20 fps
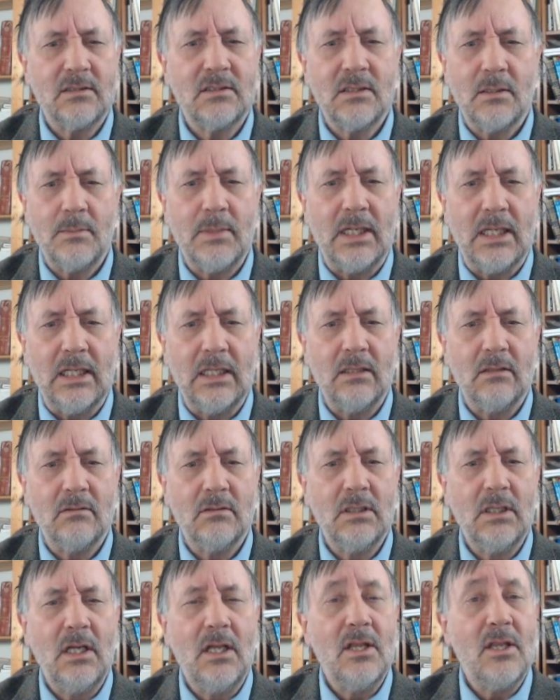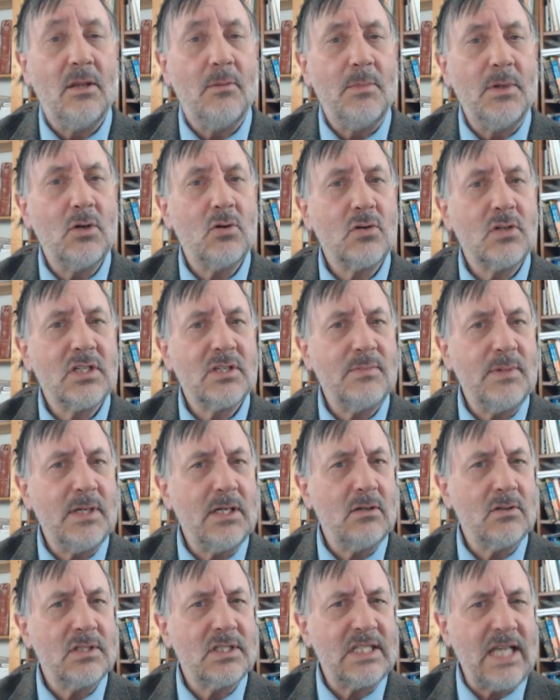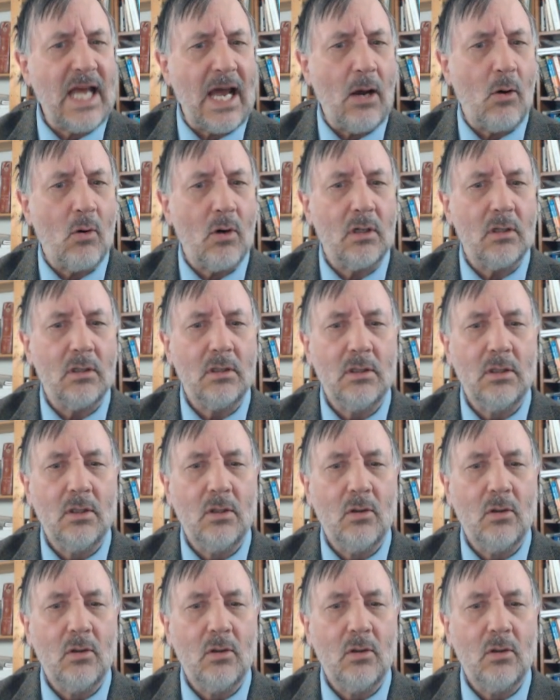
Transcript: somehow. The milk smells sour.